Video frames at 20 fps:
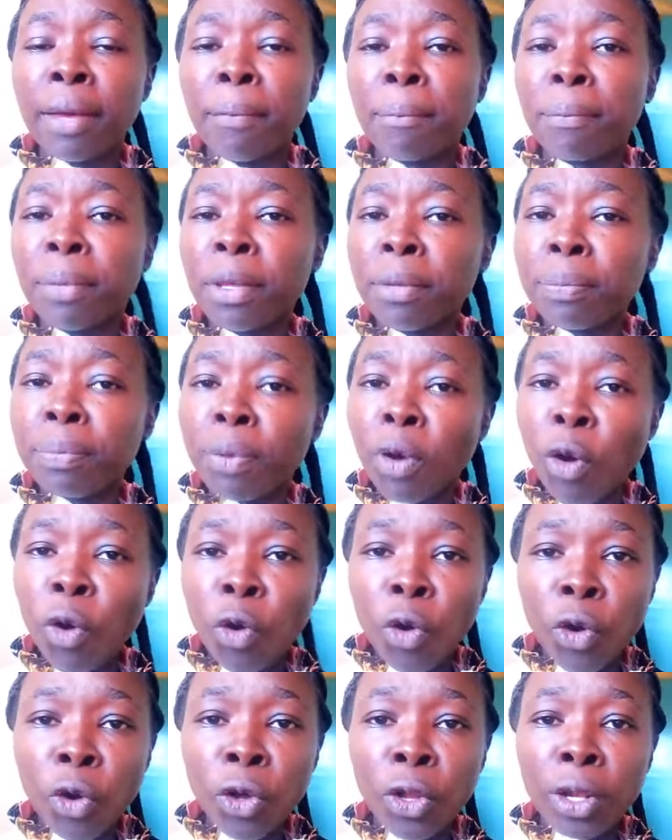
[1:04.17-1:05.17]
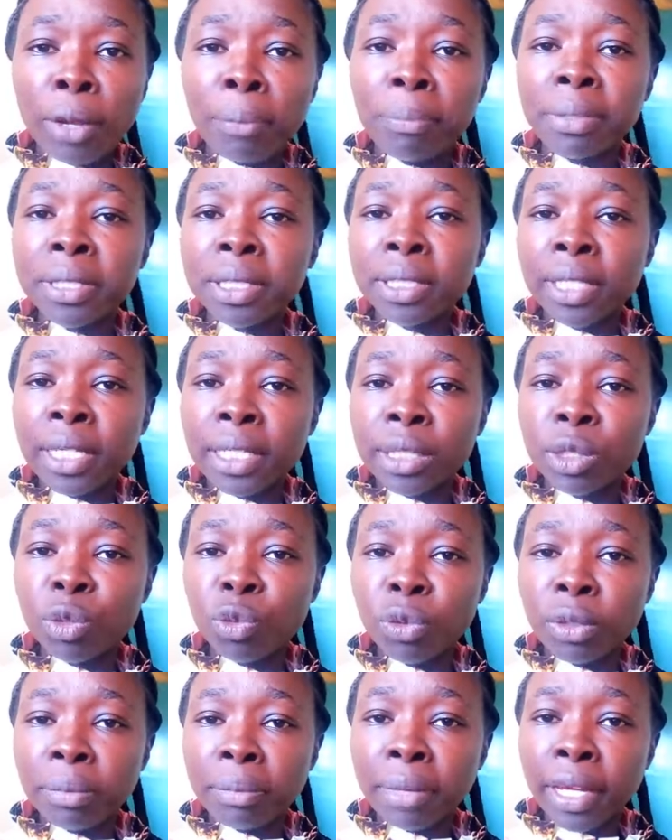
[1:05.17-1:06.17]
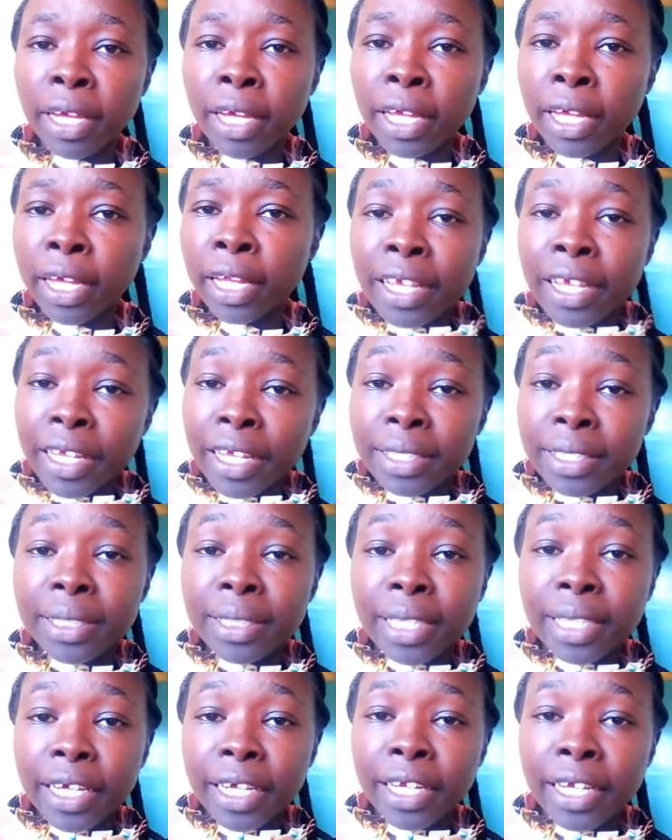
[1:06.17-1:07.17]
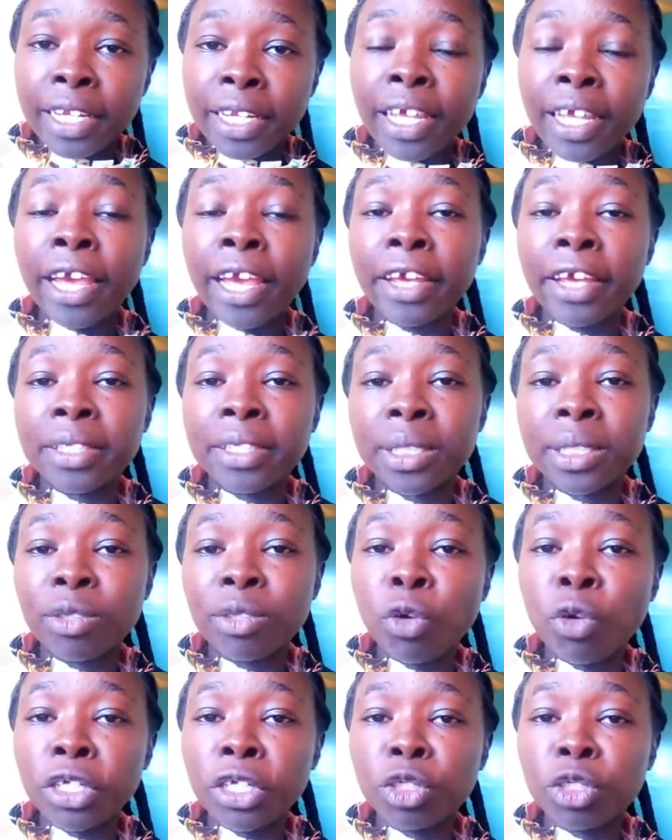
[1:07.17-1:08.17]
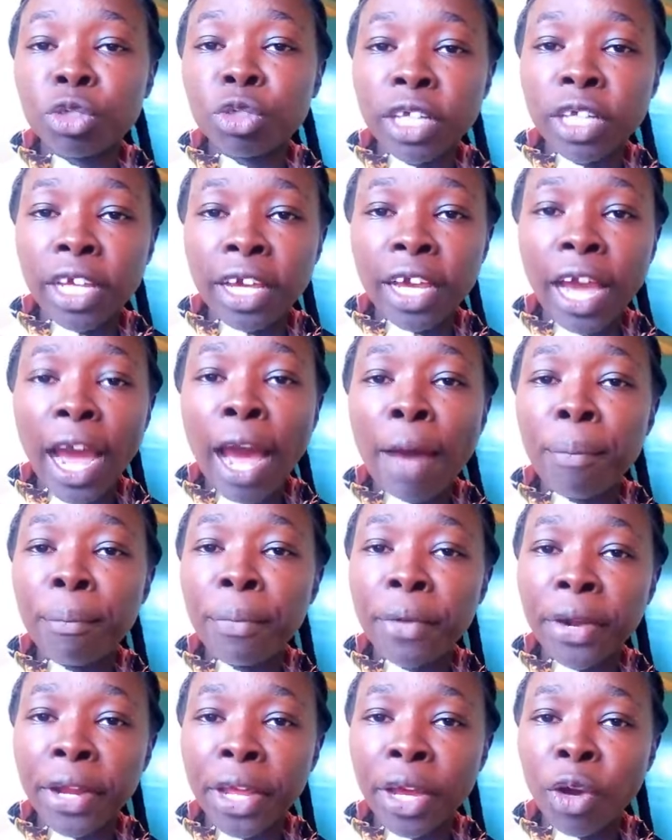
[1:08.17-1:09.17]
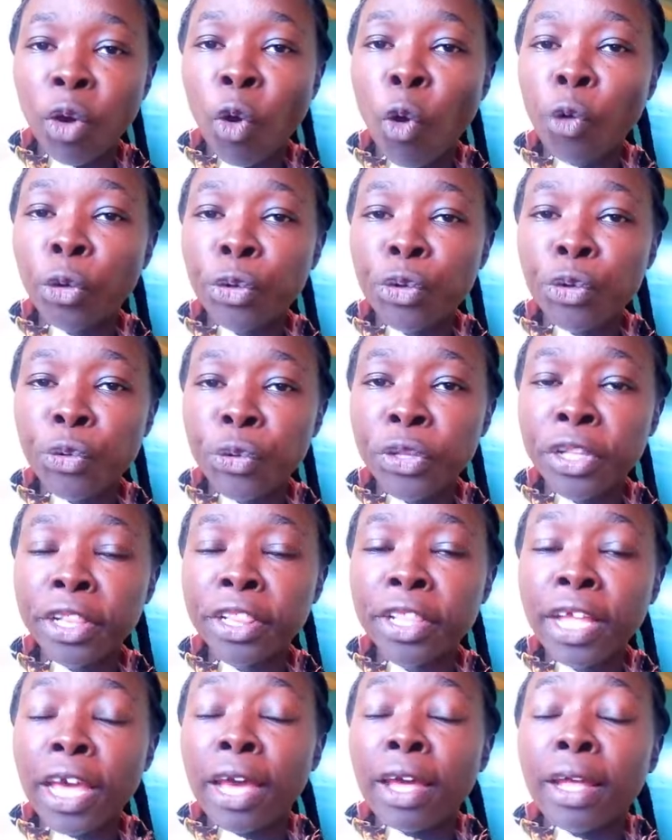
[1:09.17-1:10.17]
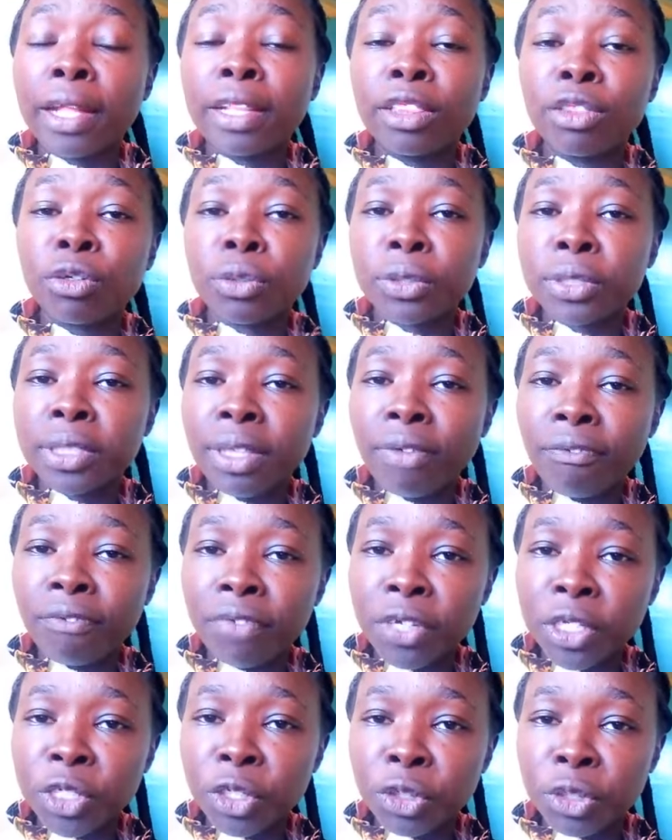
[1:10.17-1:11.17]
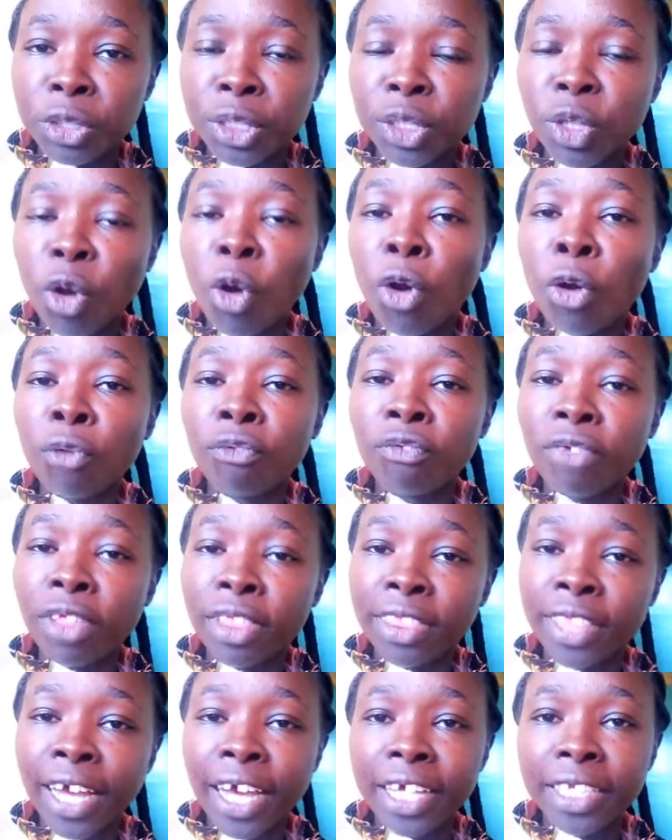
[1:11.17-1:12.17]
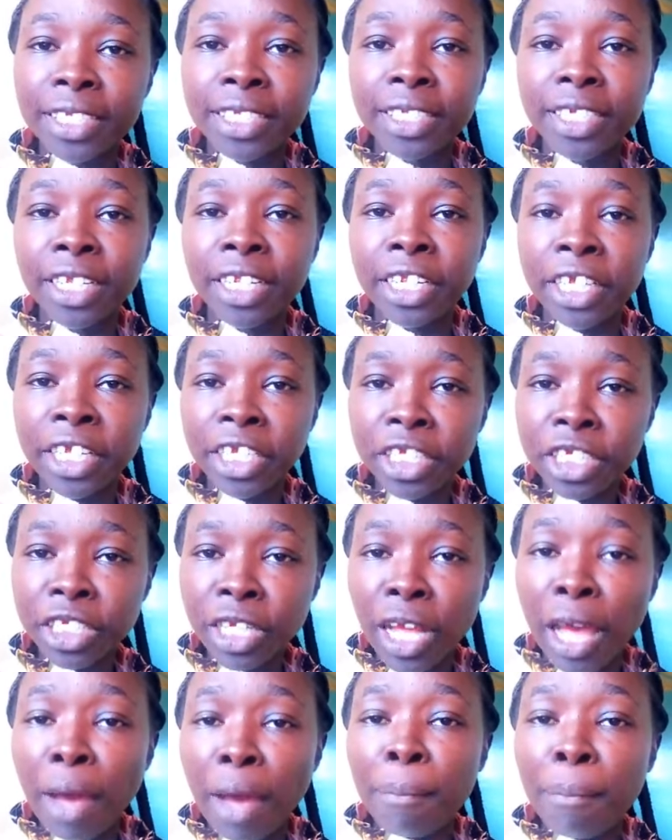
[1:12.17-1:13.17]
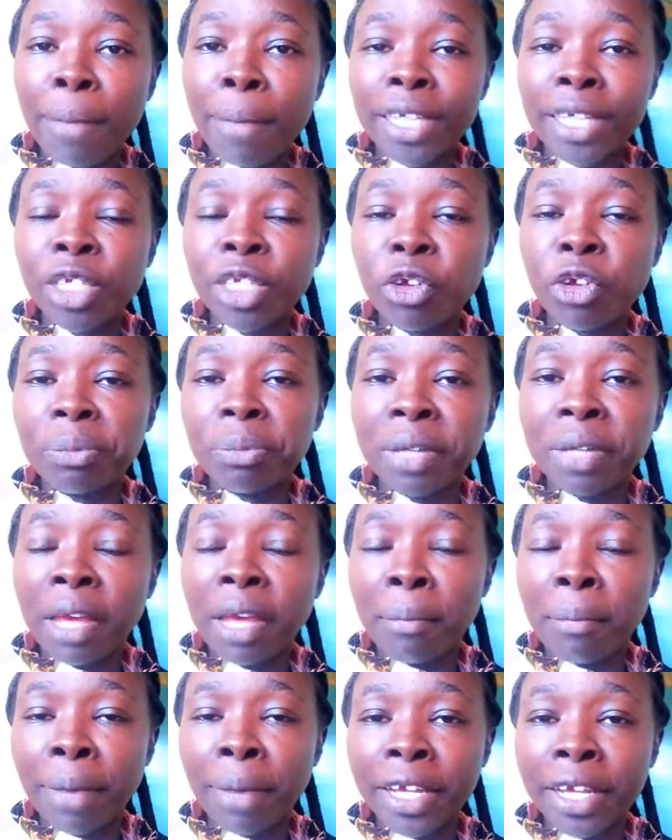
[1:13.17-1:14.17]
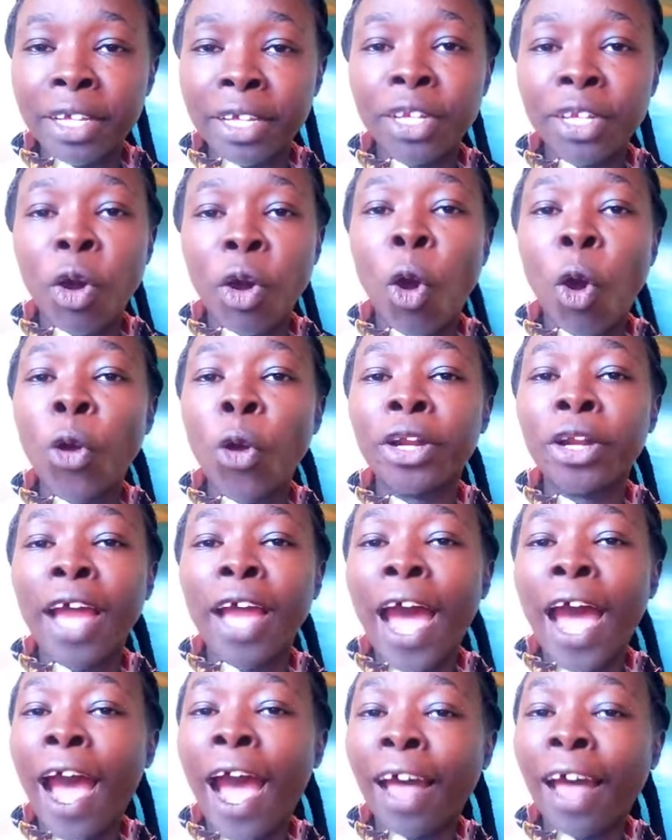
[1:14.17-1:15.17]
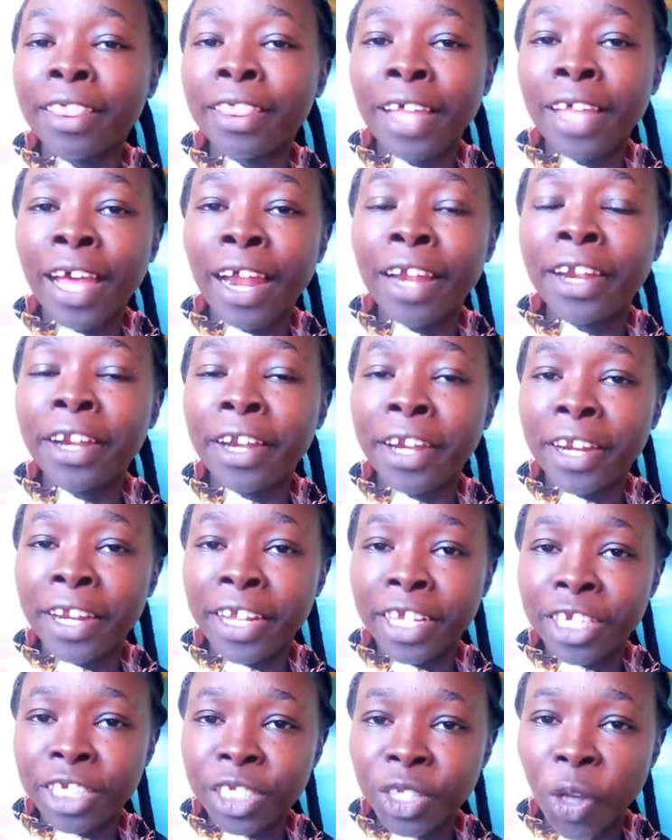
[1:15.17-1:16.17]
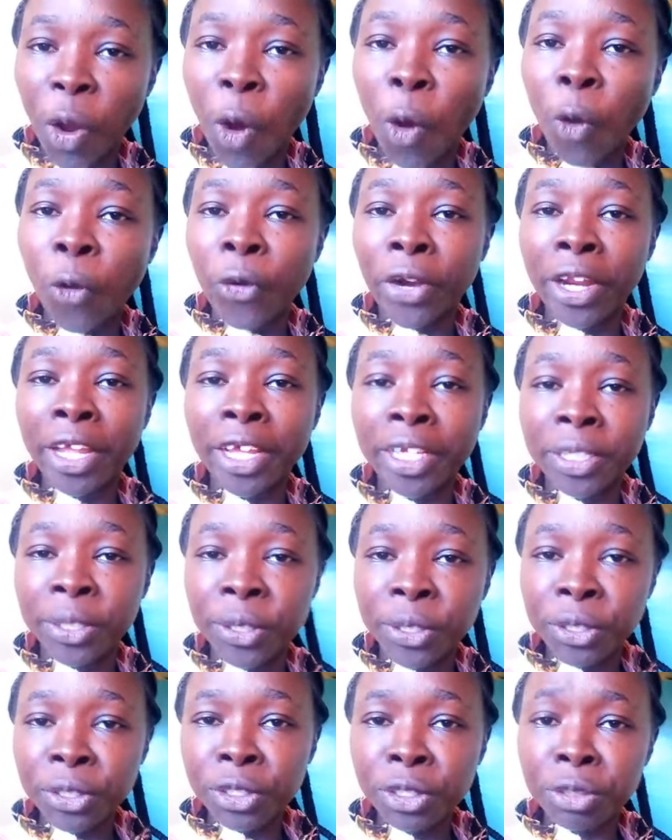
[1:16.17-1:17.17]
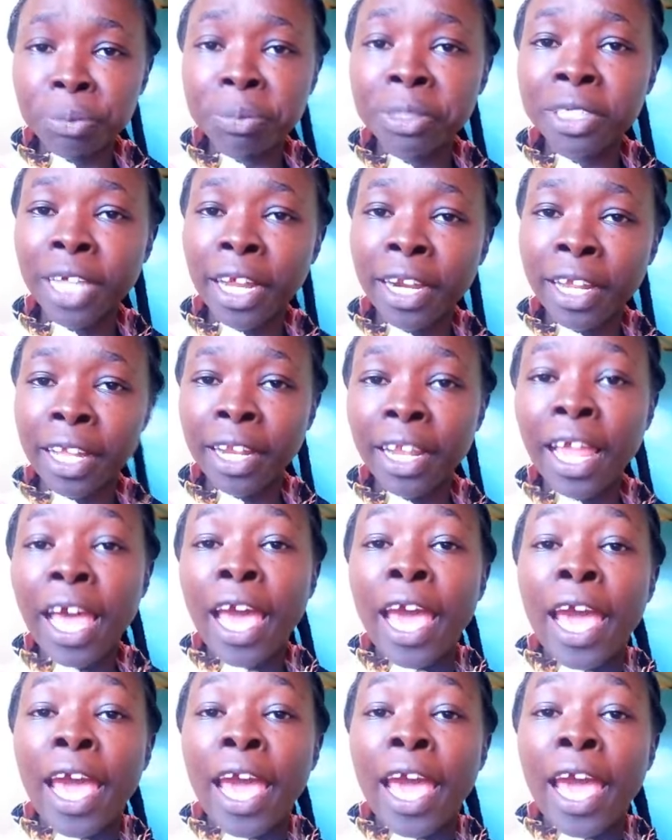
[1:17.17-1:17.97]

people, business women, he is going to take a break on doing those videos of that niche, but he will be embarking on other niche on his YouTube channel.